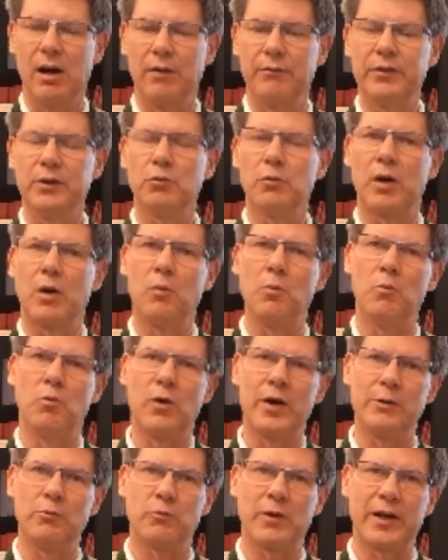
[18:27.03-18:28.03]
of the Rome
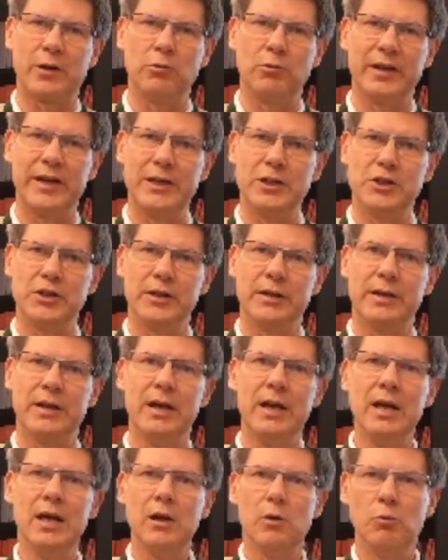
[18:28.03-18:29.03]
I regulation,
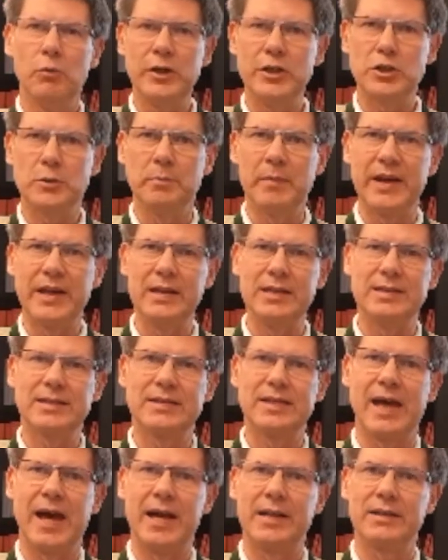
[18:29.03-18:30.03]
which means
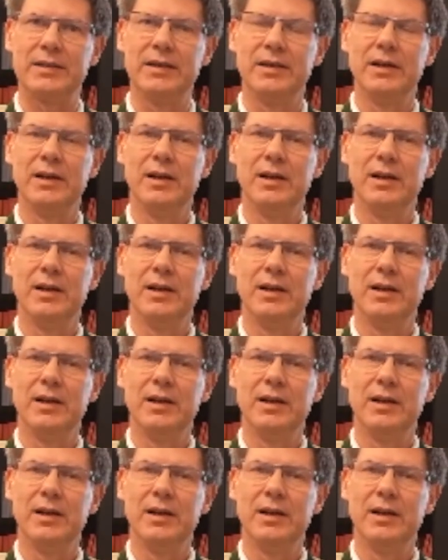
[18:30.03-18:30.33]
that